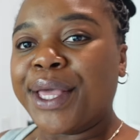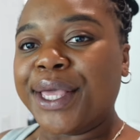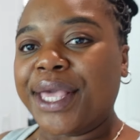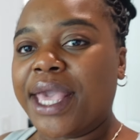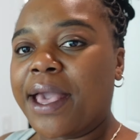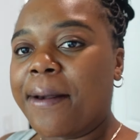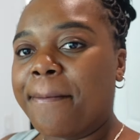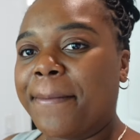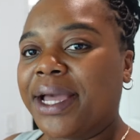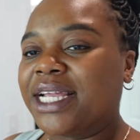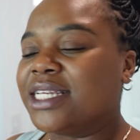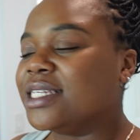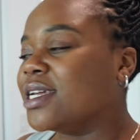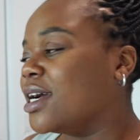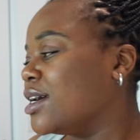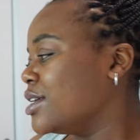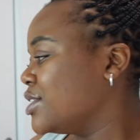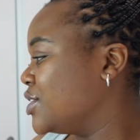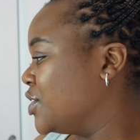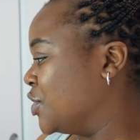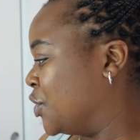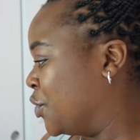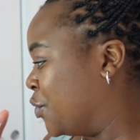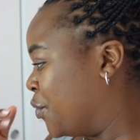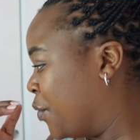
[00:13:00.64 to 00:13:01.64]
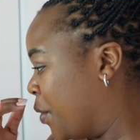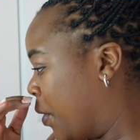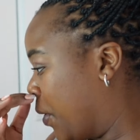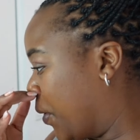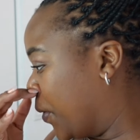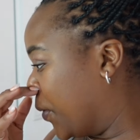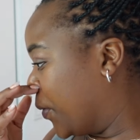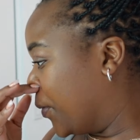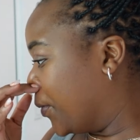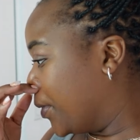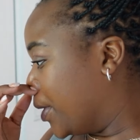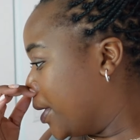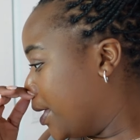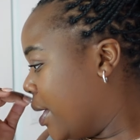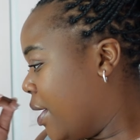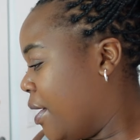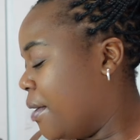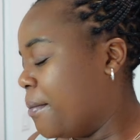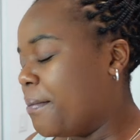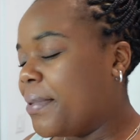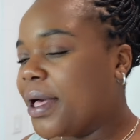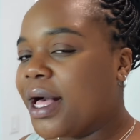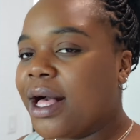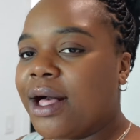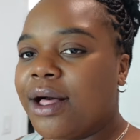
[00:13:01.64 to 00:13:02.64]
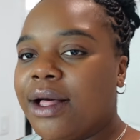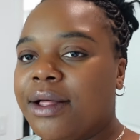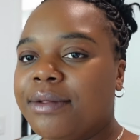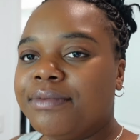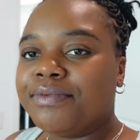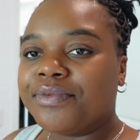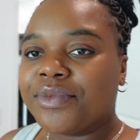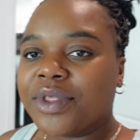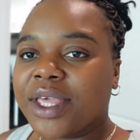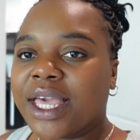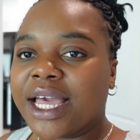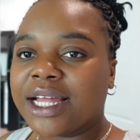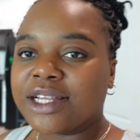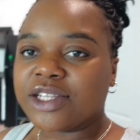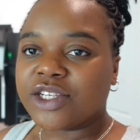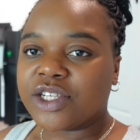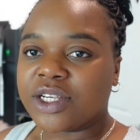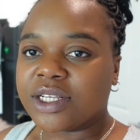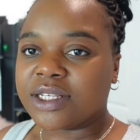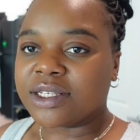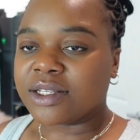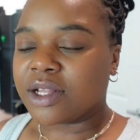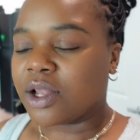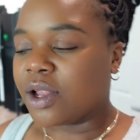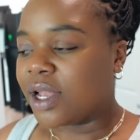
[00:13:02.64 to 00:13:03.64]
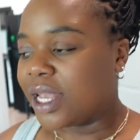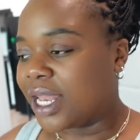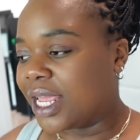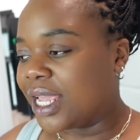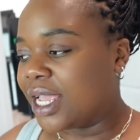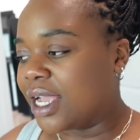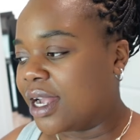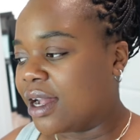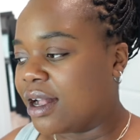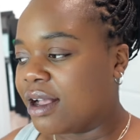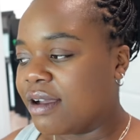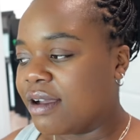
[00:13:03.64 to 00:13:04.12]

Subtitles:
get my ducks in a row, but catch you a lot later.